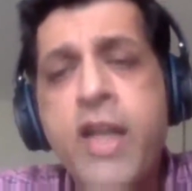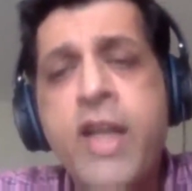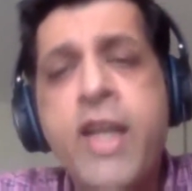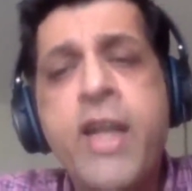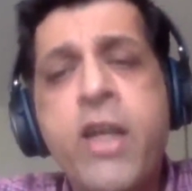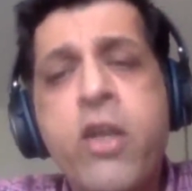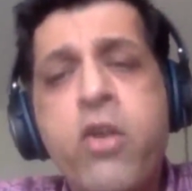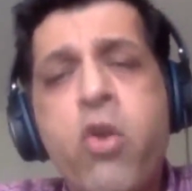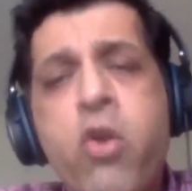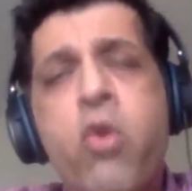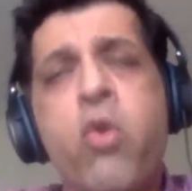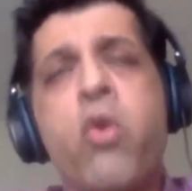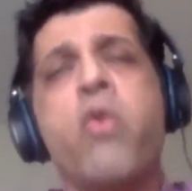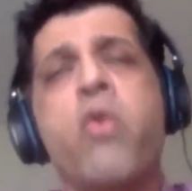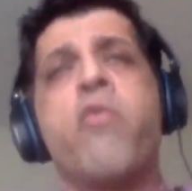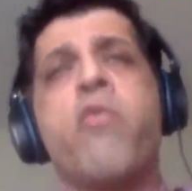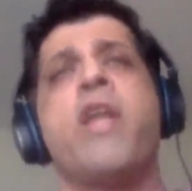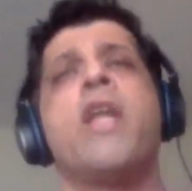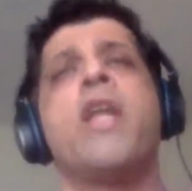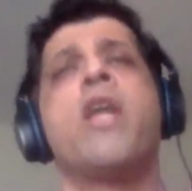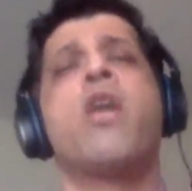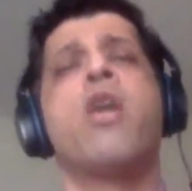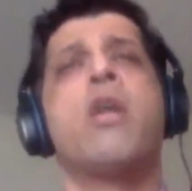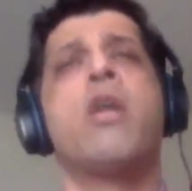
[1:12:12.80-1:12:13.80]
you really,
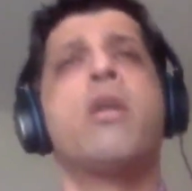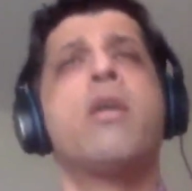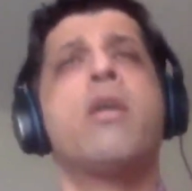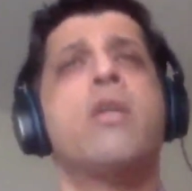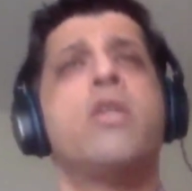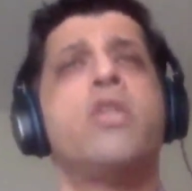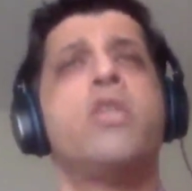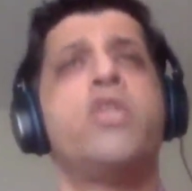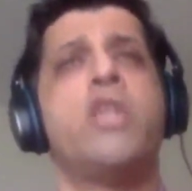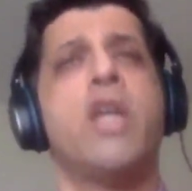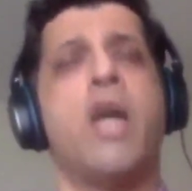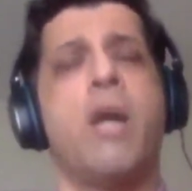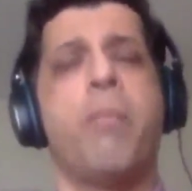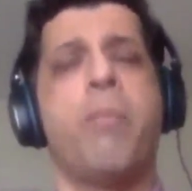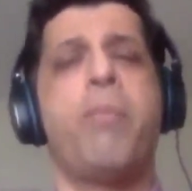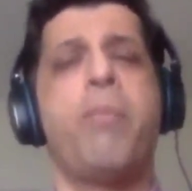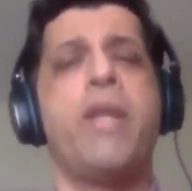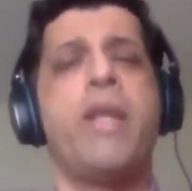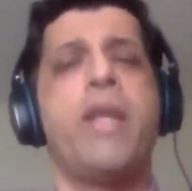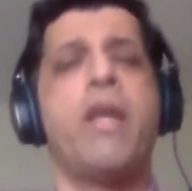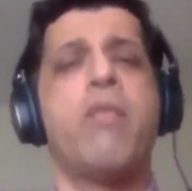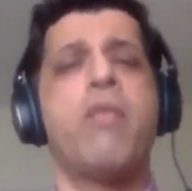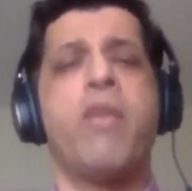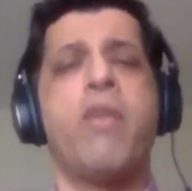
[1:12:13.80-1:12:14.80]
really need to look very
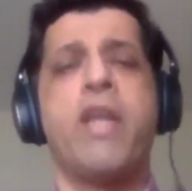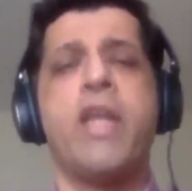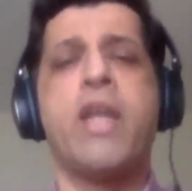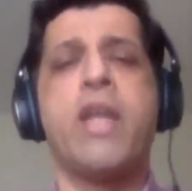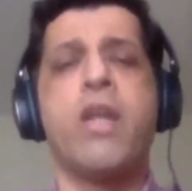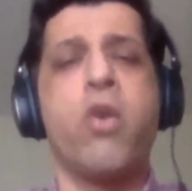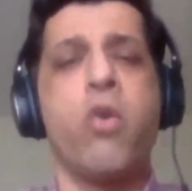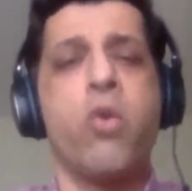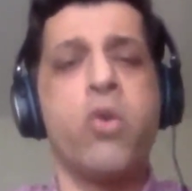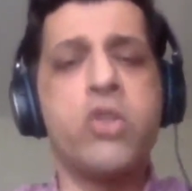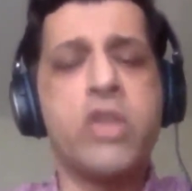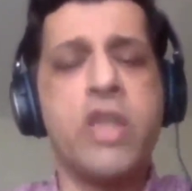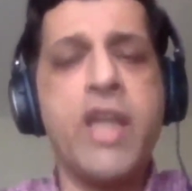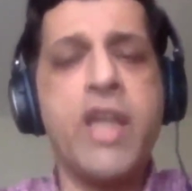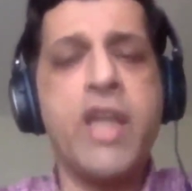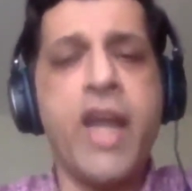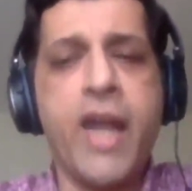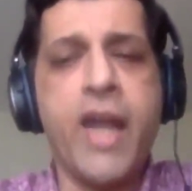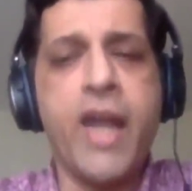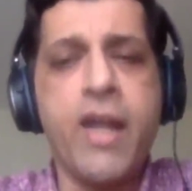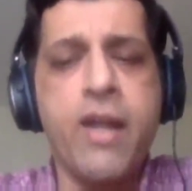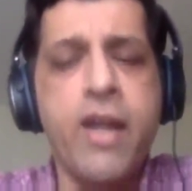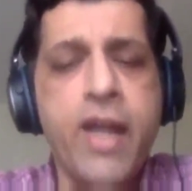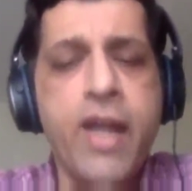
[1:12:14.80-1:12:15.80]
sharply and
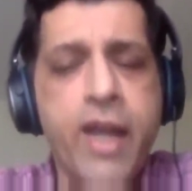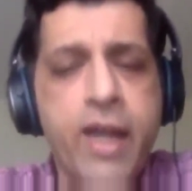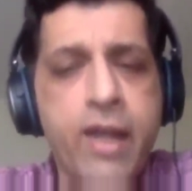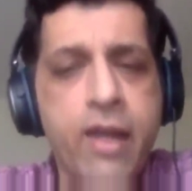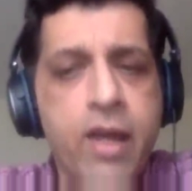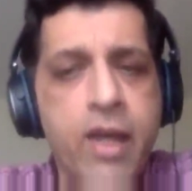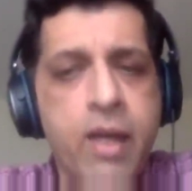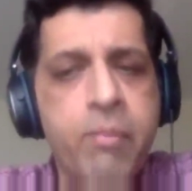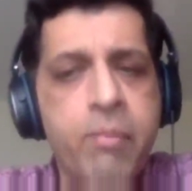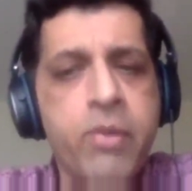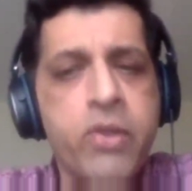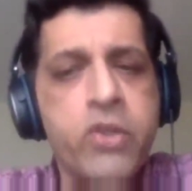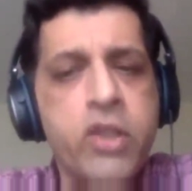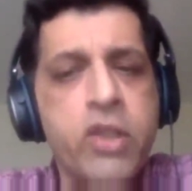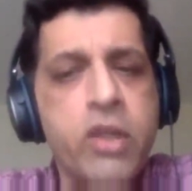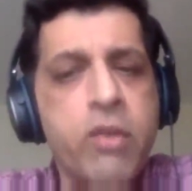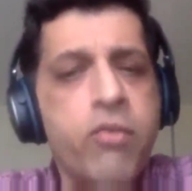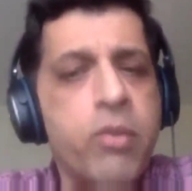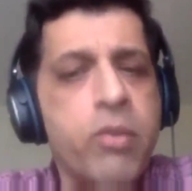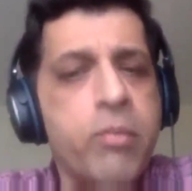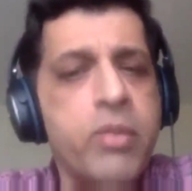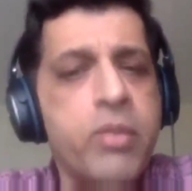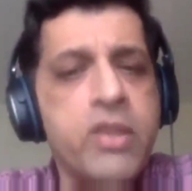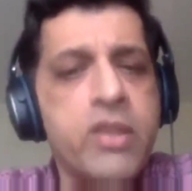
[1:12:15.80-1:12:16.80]
very closely at
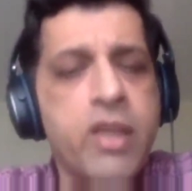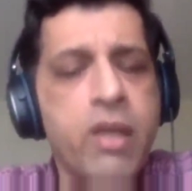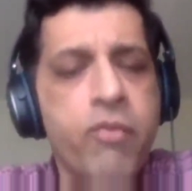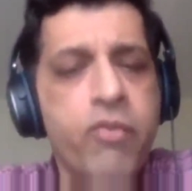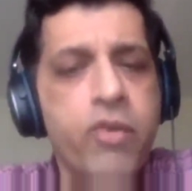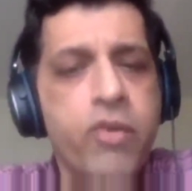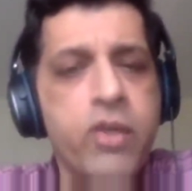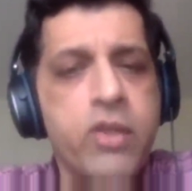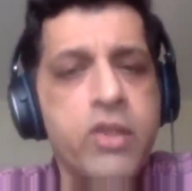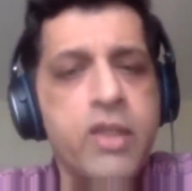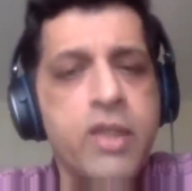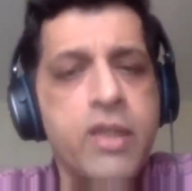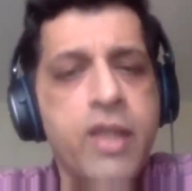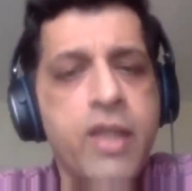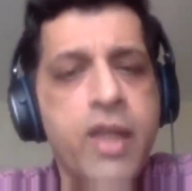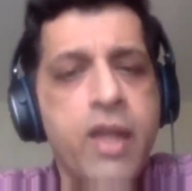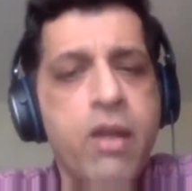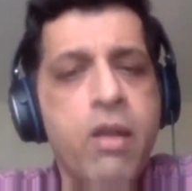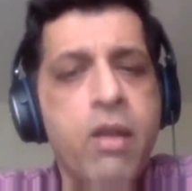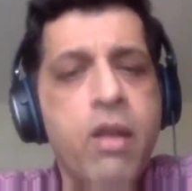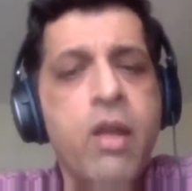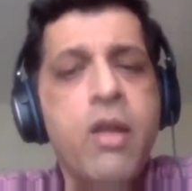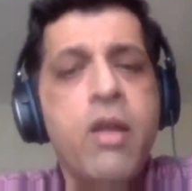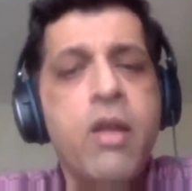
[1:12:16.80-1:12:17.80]
data emerging from
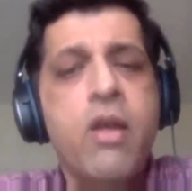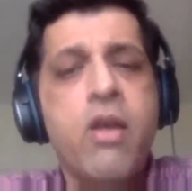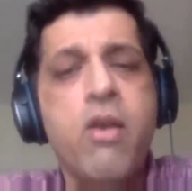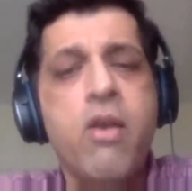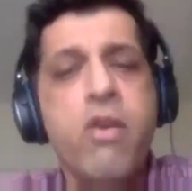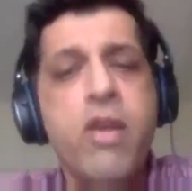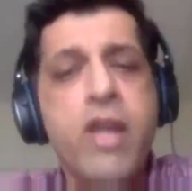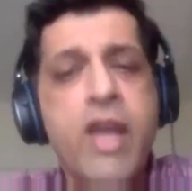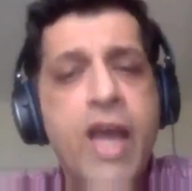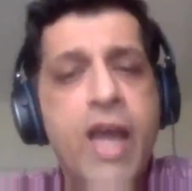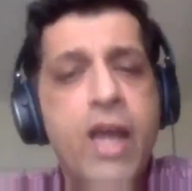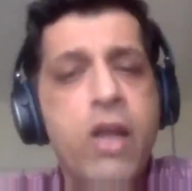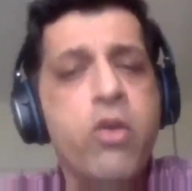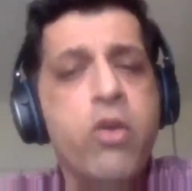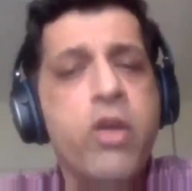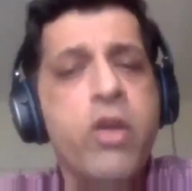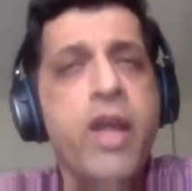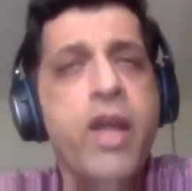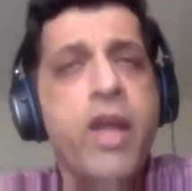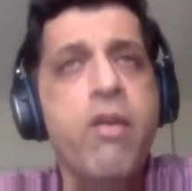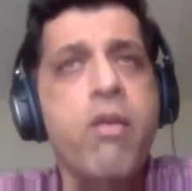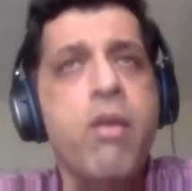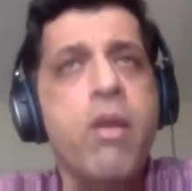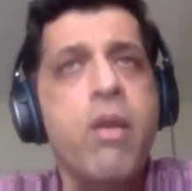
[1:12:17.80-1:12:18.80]
these efforts and then
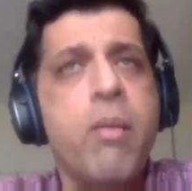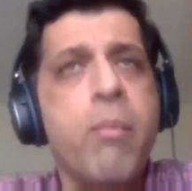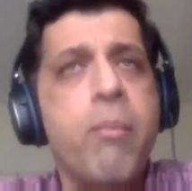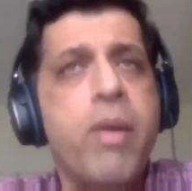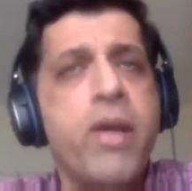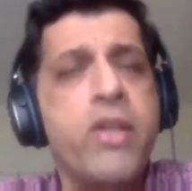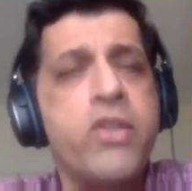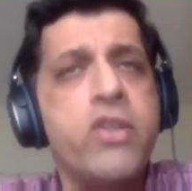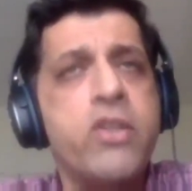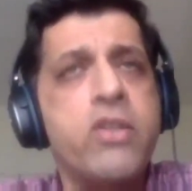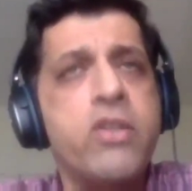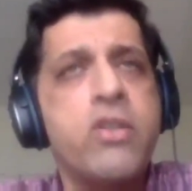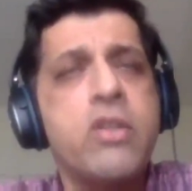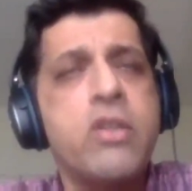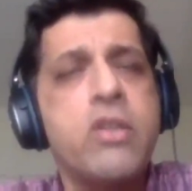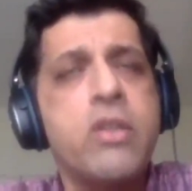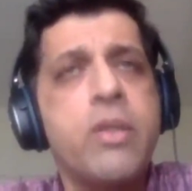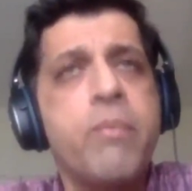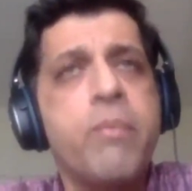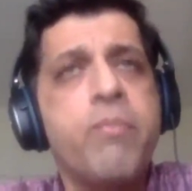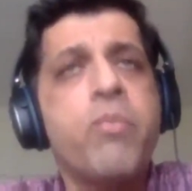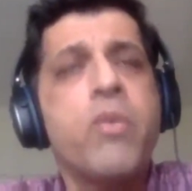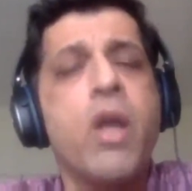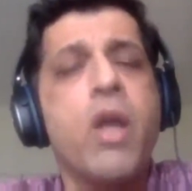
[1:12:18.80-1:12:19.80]
reallocate
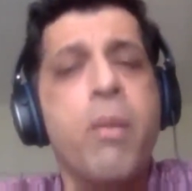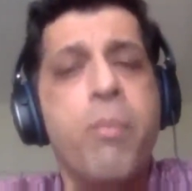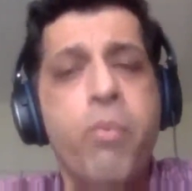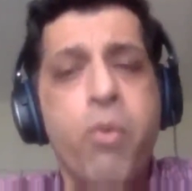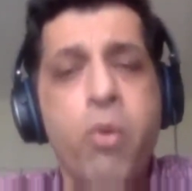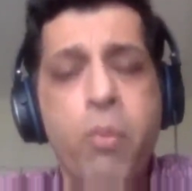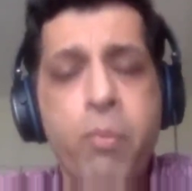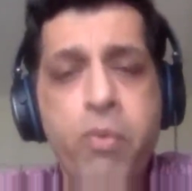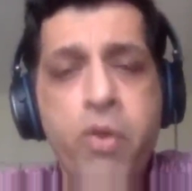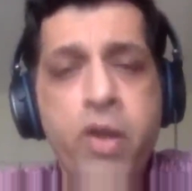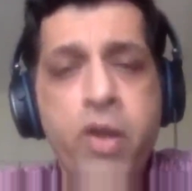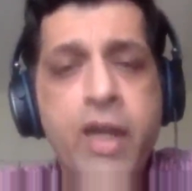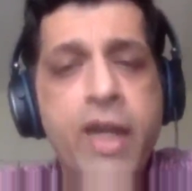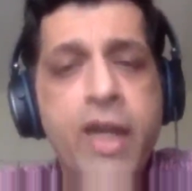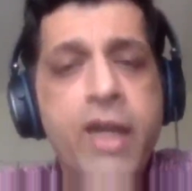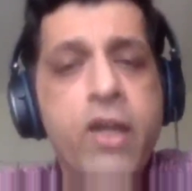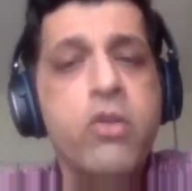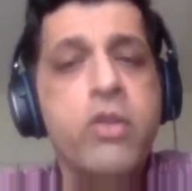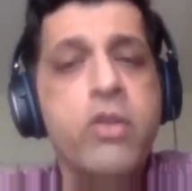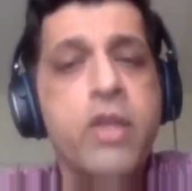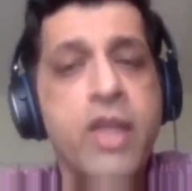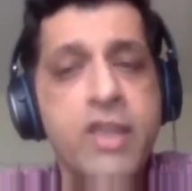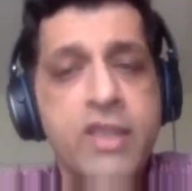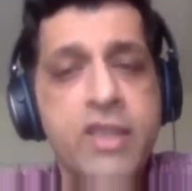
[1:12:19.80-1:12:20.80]
budgets
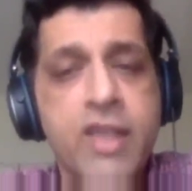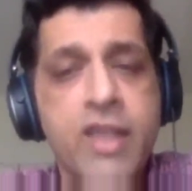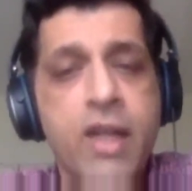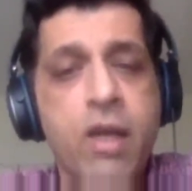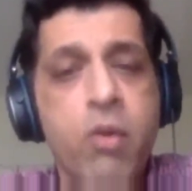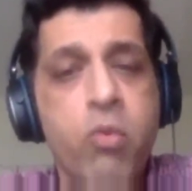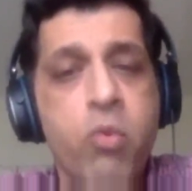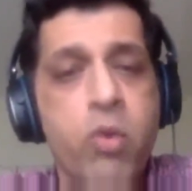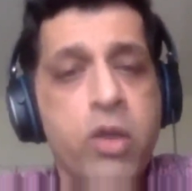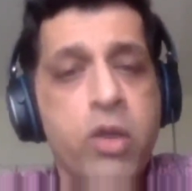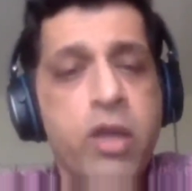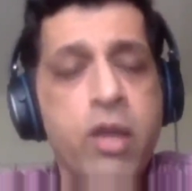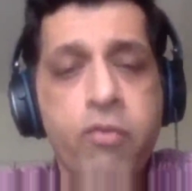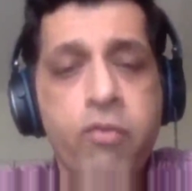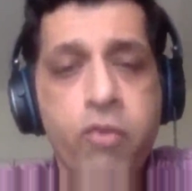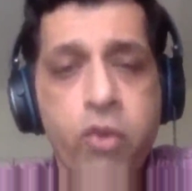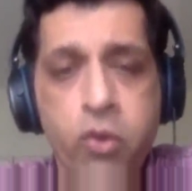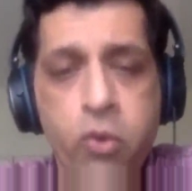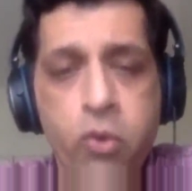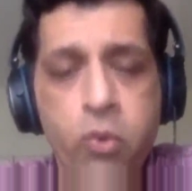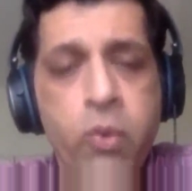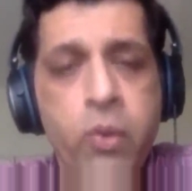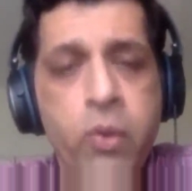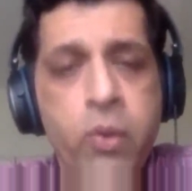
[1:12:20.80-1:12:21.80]
appropriately to
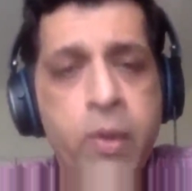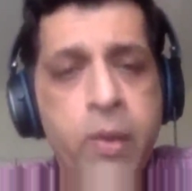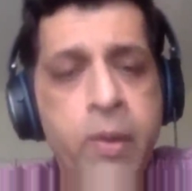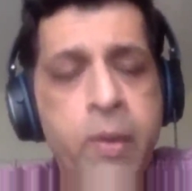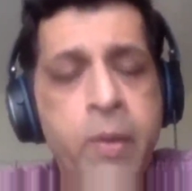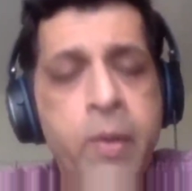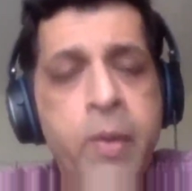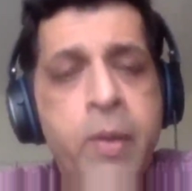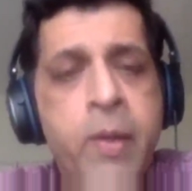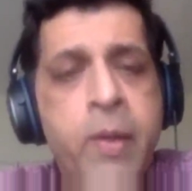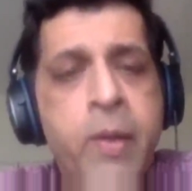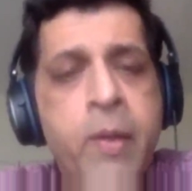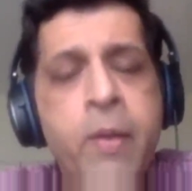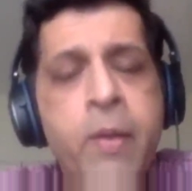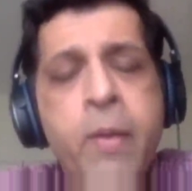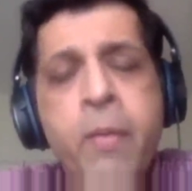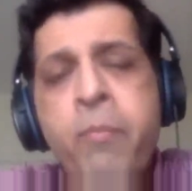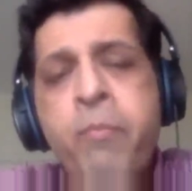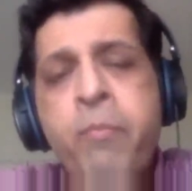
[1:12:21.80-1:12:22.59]
things that are working for you.